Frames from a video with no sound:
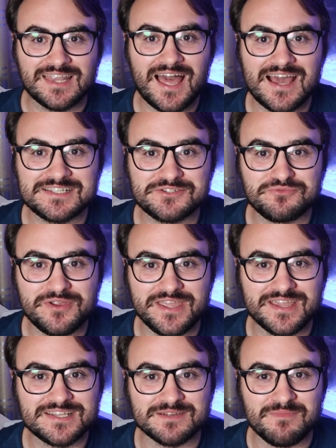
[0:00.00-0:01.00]
last
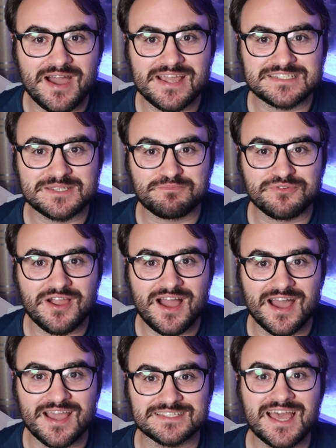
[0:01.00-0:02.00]
week, to my
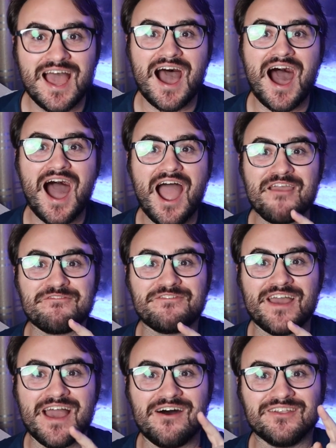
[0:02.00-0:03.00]
surprise, I
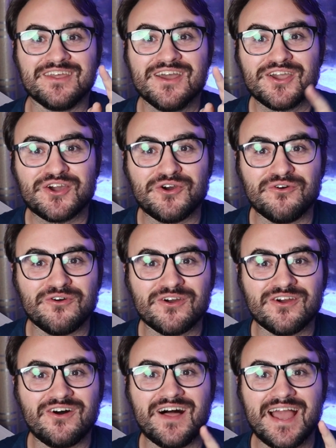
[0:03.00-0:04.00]
found
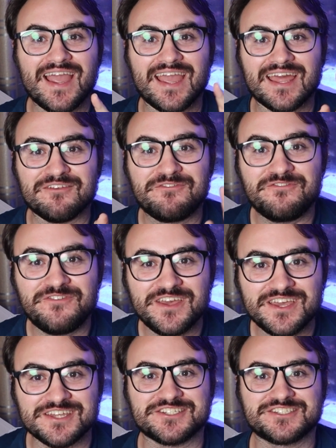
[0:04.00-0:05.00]
coral and
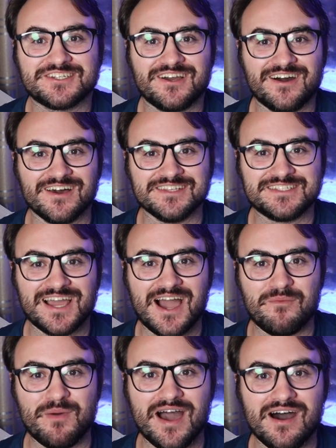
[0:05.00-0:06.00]
fish on
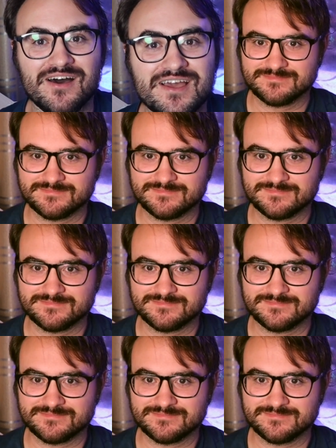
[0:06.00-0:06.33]
Taobao.